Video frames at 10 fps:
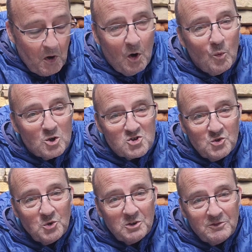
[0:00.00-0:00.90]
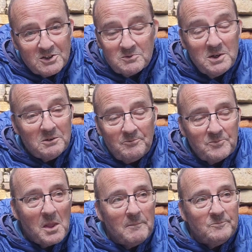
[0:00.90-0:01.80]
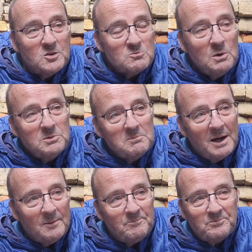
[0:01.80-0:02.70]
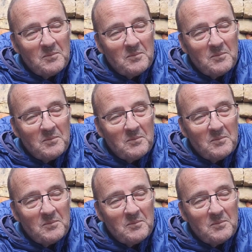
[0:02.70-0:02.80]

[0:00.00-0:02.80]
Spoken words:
I watch all of his, well, there's probably about